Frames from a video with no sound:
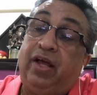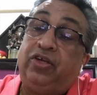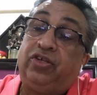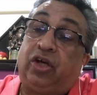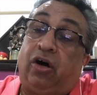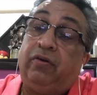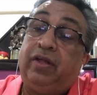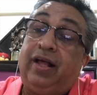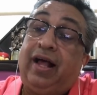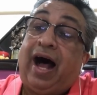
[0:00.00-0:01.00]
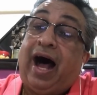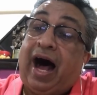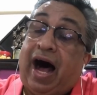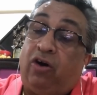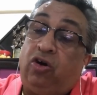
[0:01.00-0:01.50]
So,
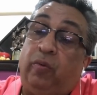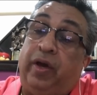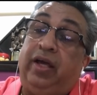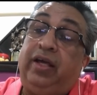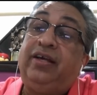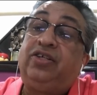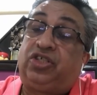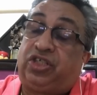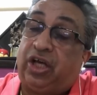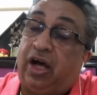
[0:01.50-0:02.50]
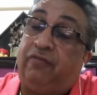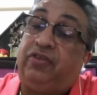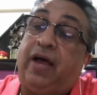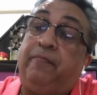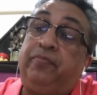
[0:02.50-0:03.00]
how do we serve
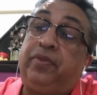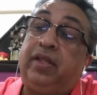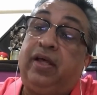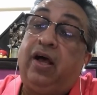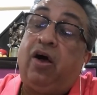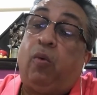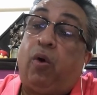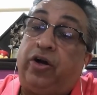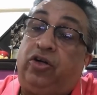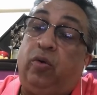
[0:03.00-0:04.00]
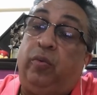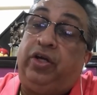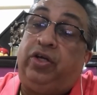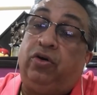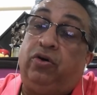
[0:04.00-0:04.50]
them? What do we
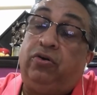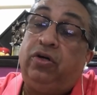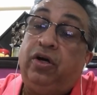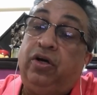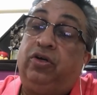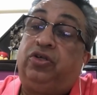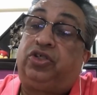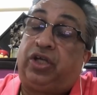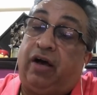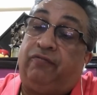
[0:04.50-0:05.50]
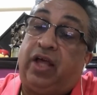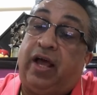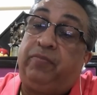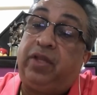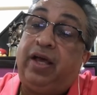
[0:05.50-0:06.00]
do to serve
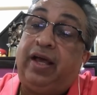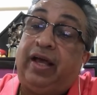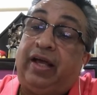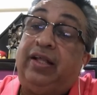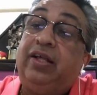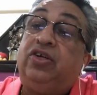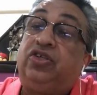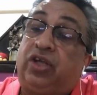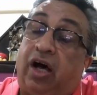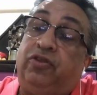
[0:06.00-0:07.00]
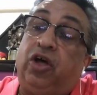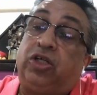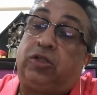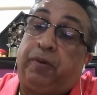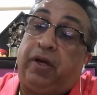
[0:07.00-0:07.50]
them? Serve
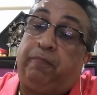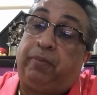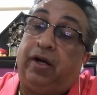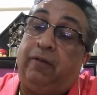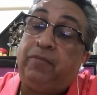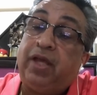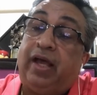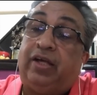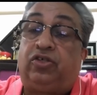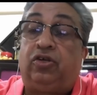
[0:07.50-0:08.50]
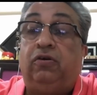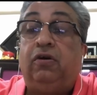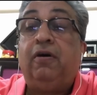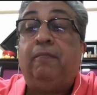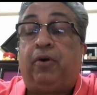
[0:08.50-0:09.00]
those people is through
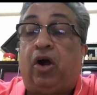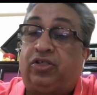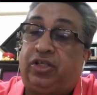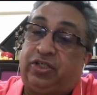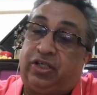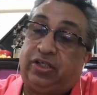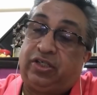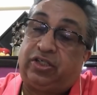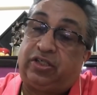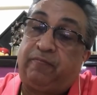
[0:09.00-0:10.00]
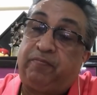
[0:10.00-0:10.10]
processes.